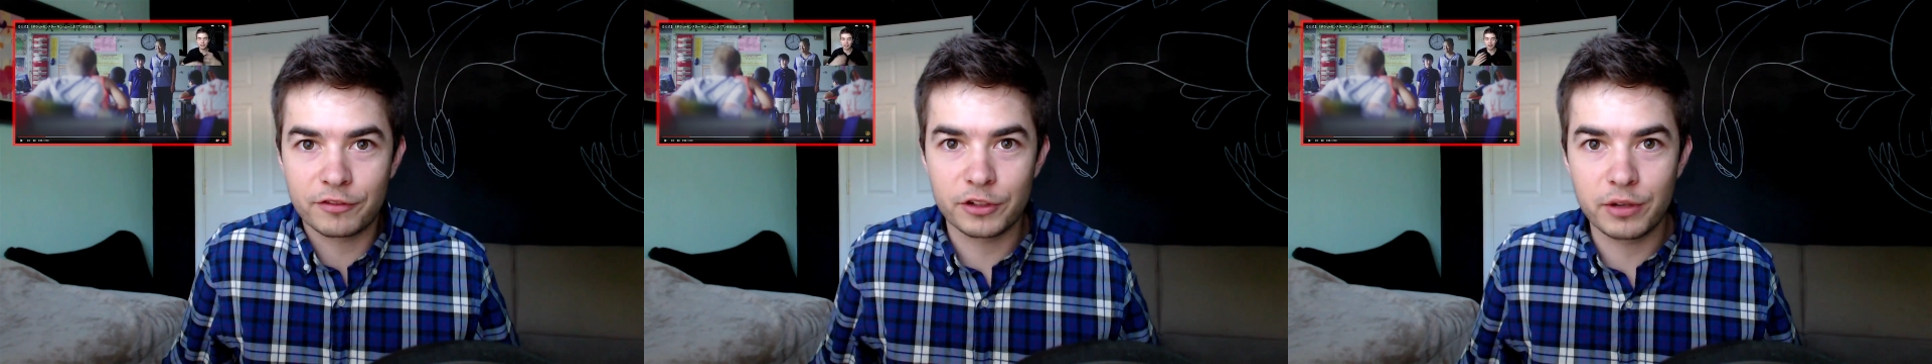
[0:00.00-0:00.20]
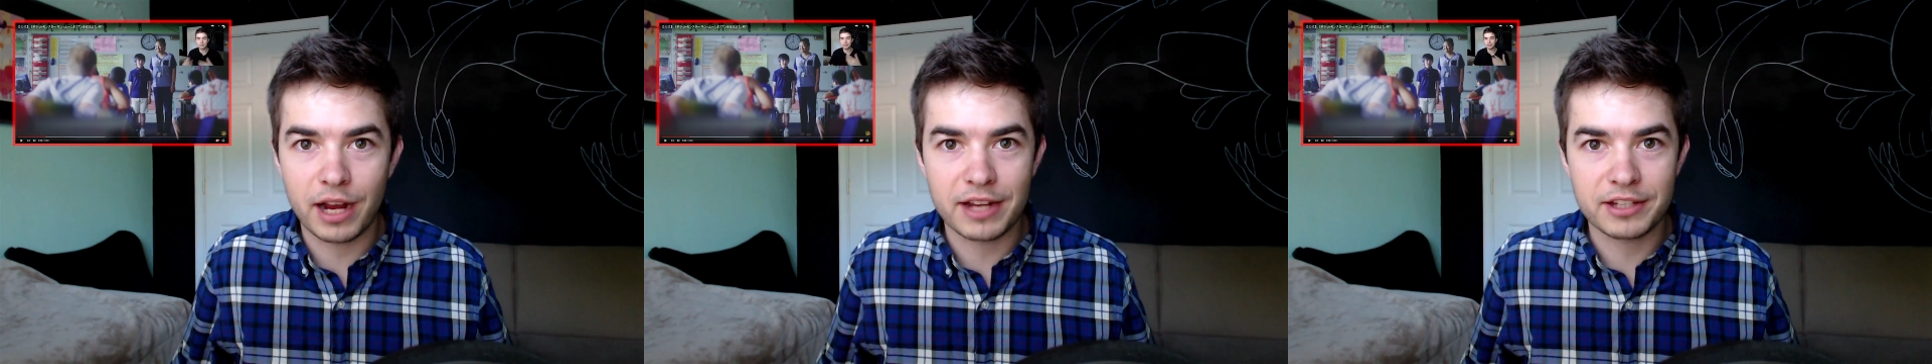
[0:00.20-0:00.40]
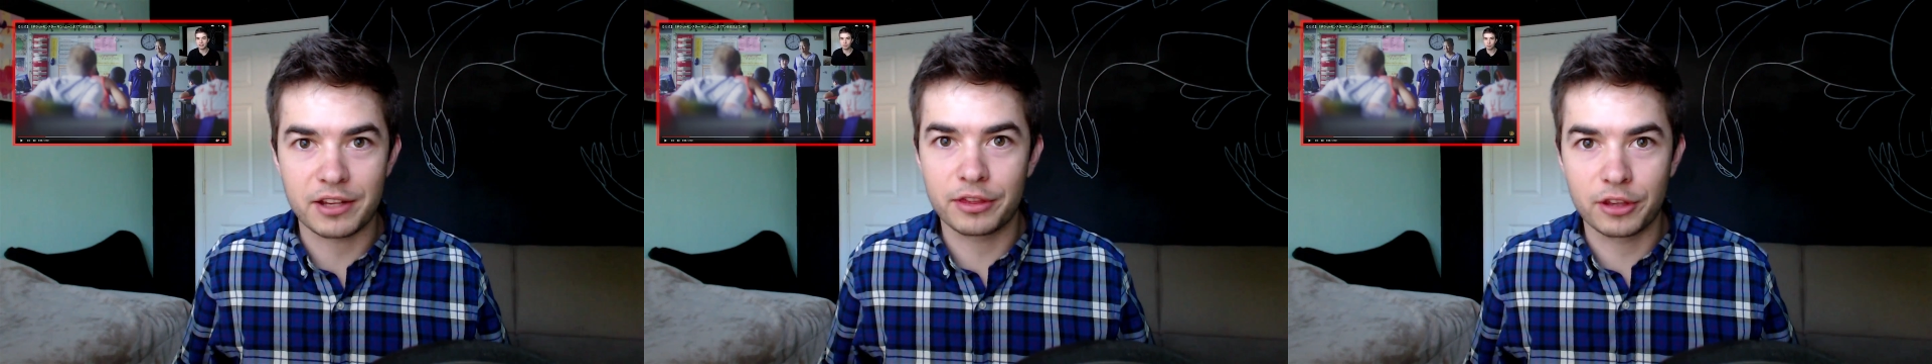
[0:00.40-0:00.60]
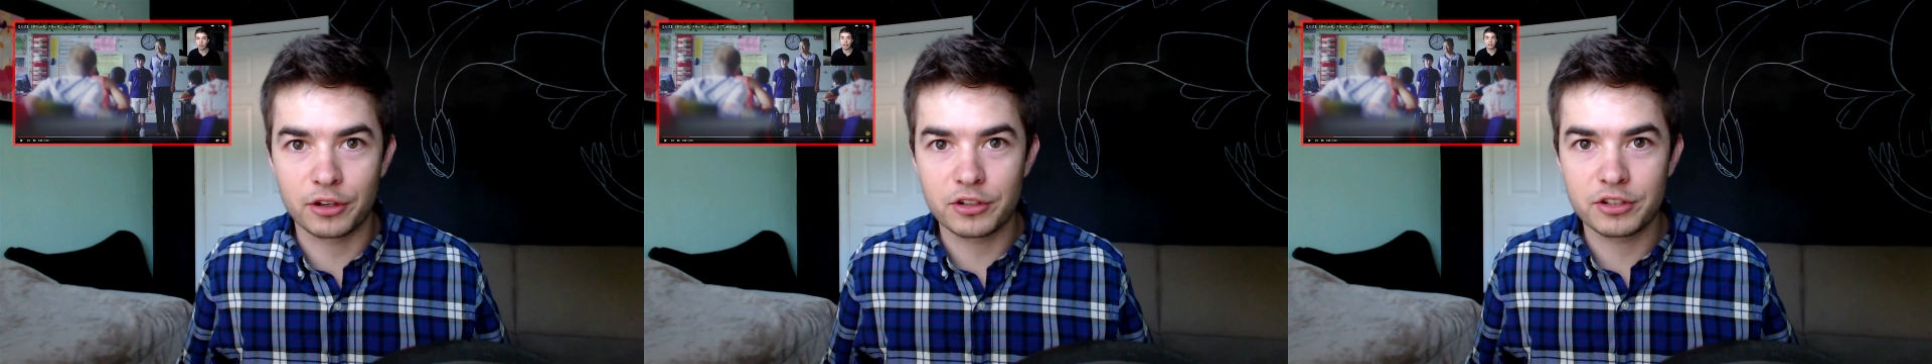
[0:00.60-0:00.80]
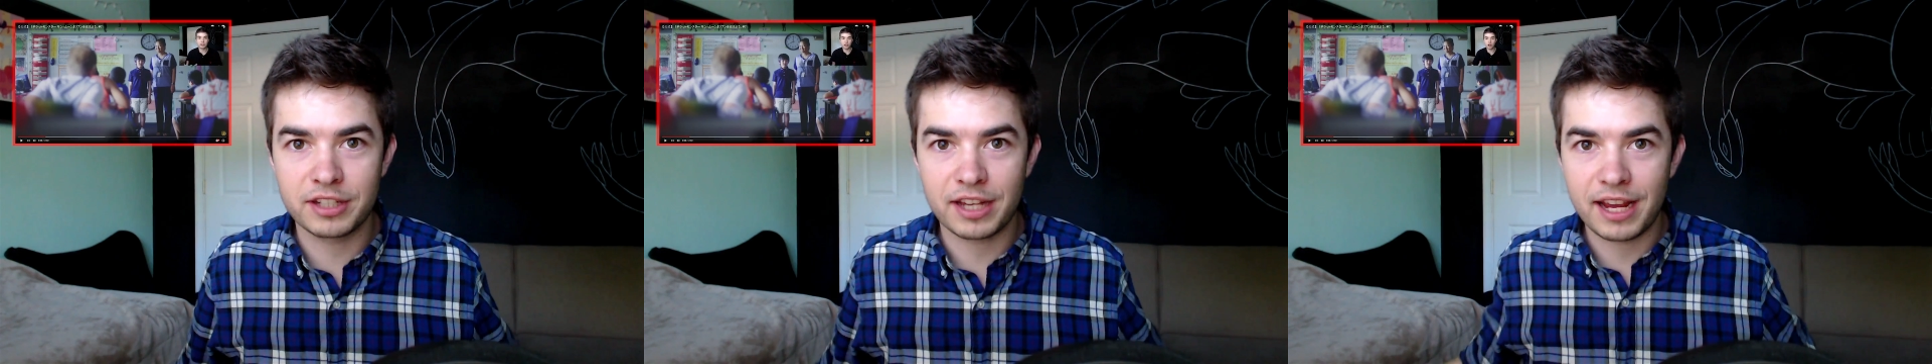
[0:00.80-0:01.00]
for you guys on
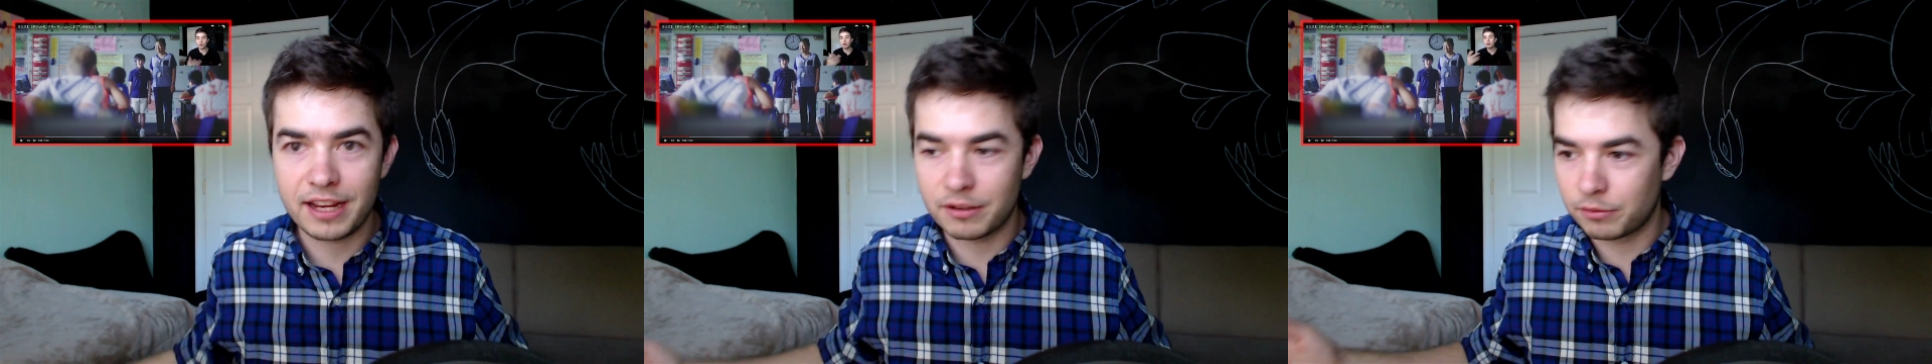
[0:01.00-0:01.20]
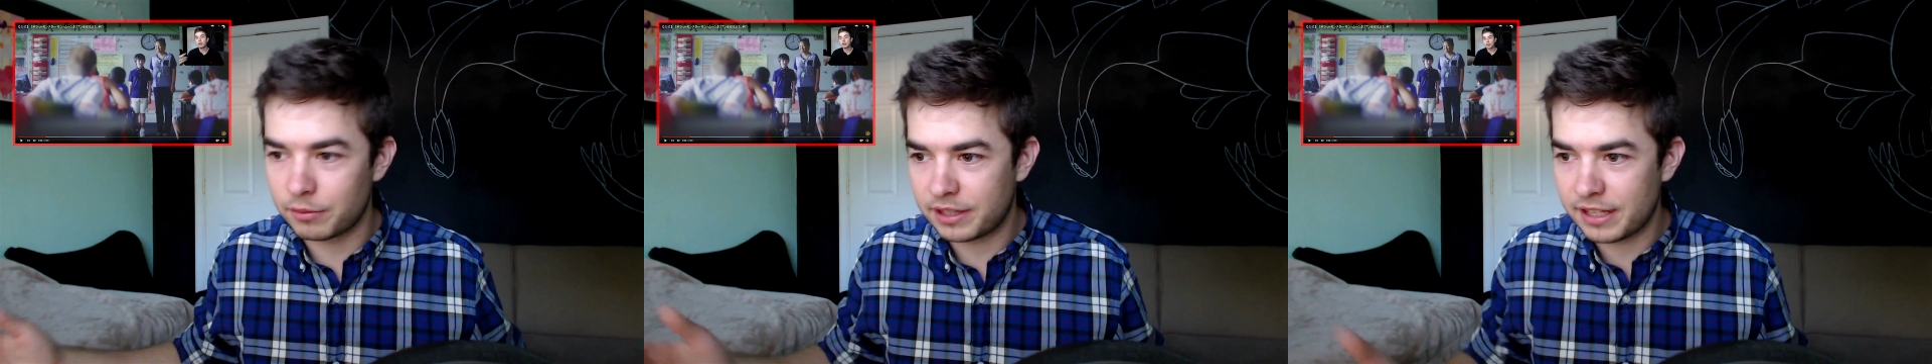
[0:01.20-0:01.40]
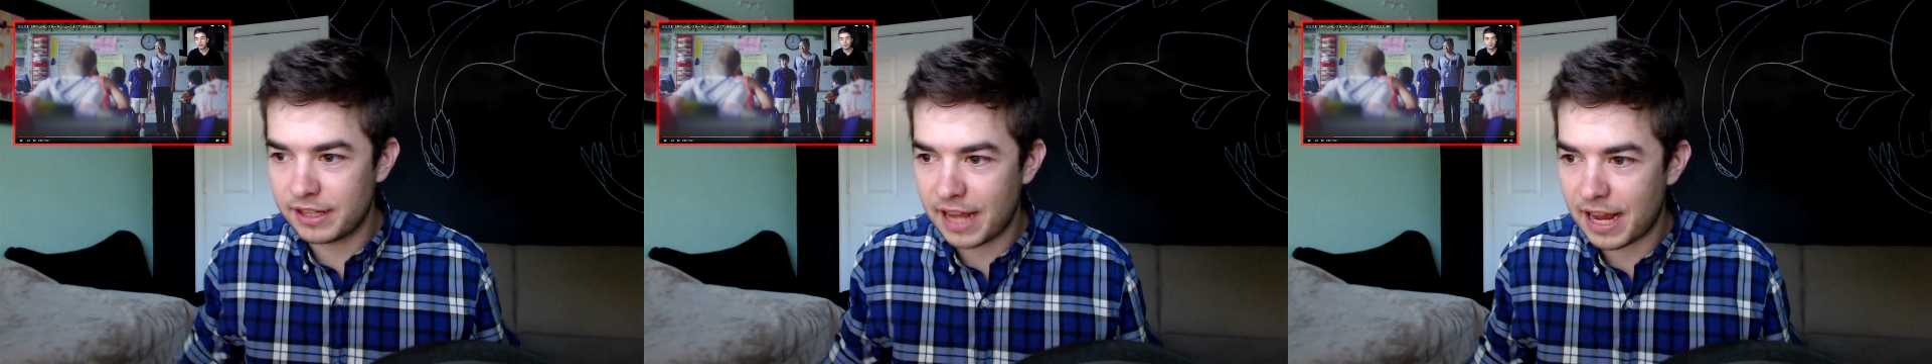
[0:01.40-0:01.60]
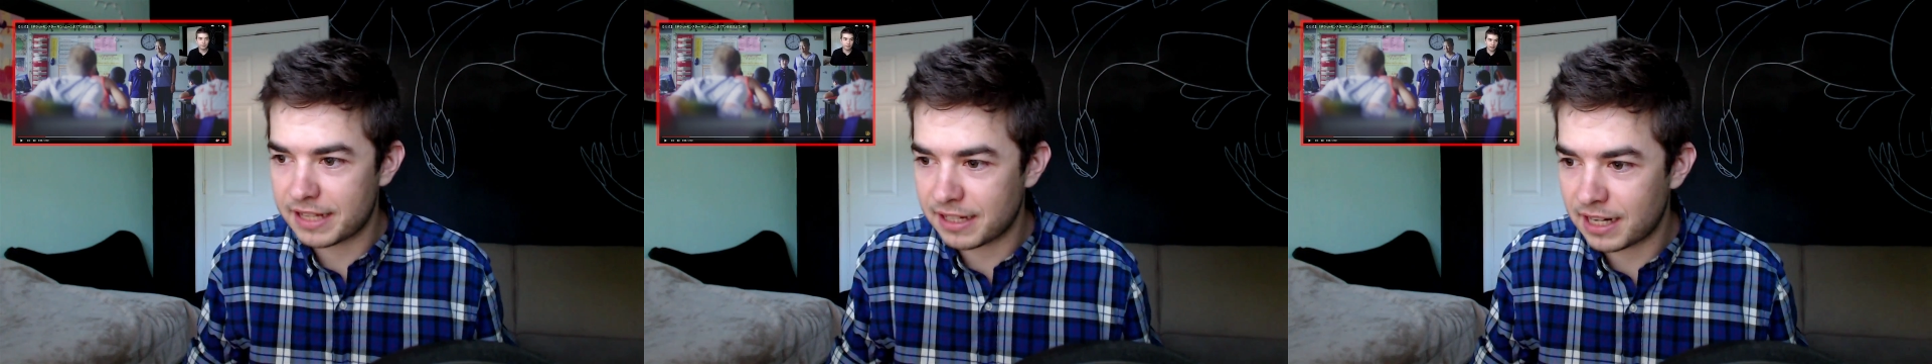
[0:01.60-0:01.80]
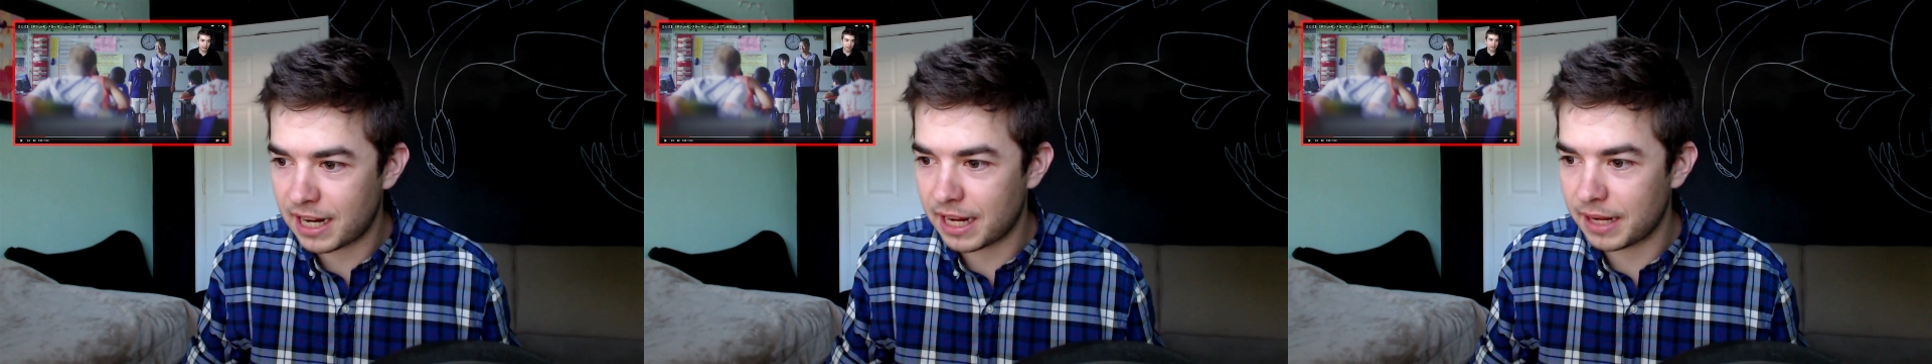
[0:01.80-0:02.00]
Thursday, and within
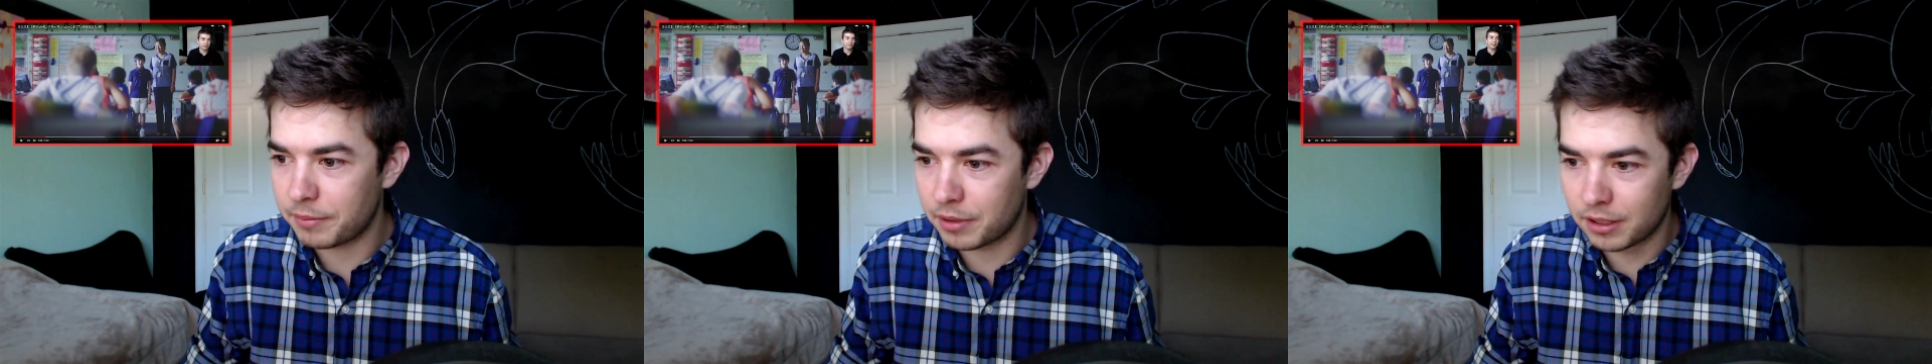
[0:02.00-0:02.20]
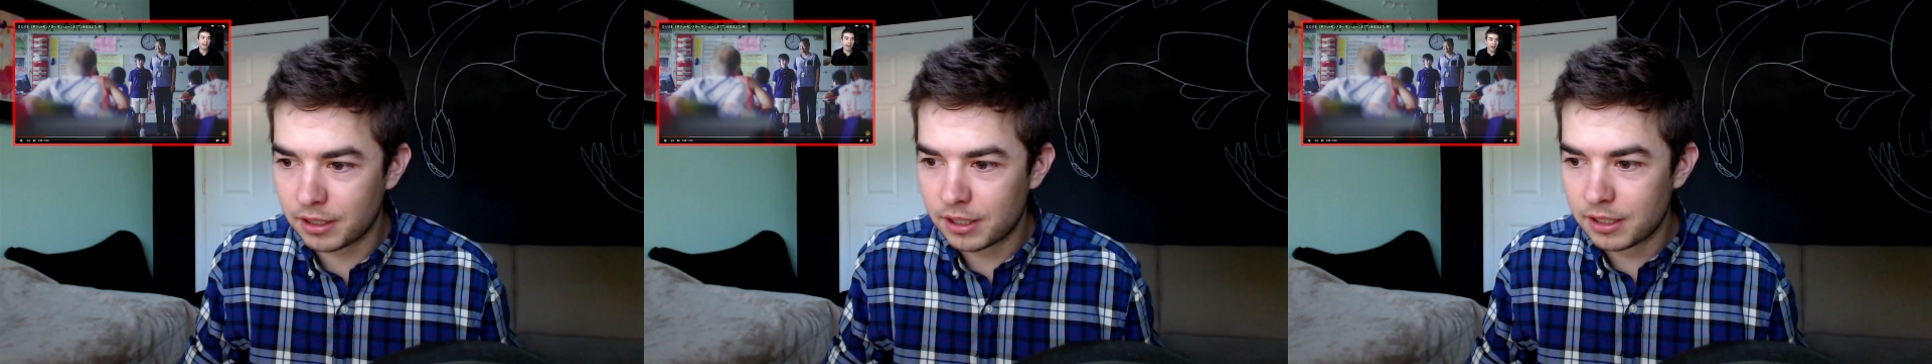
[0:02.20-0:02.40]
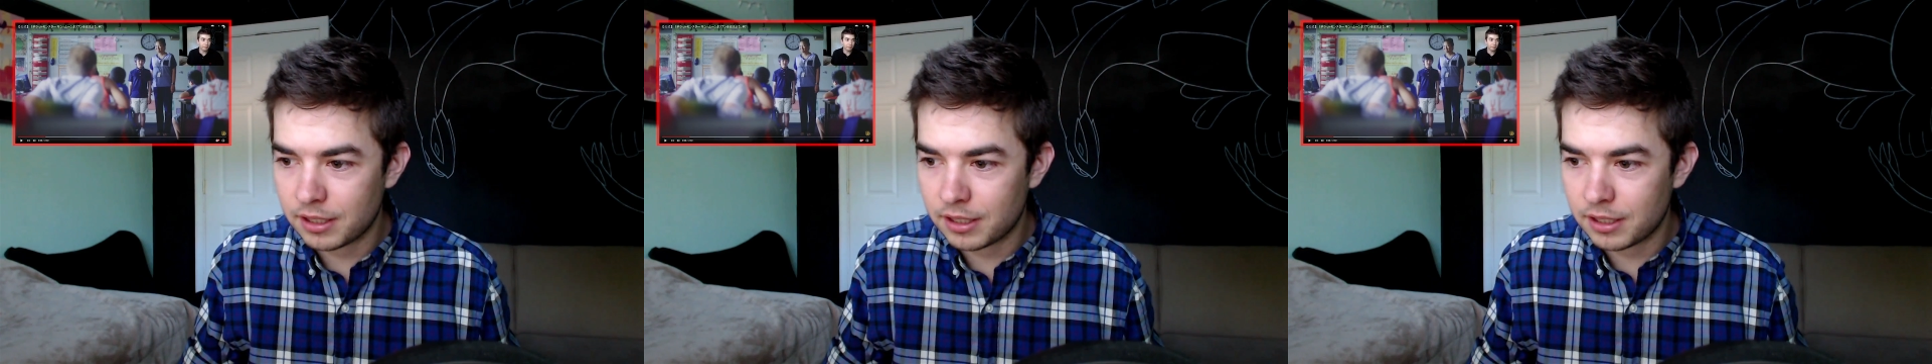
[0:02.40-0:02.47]
that time,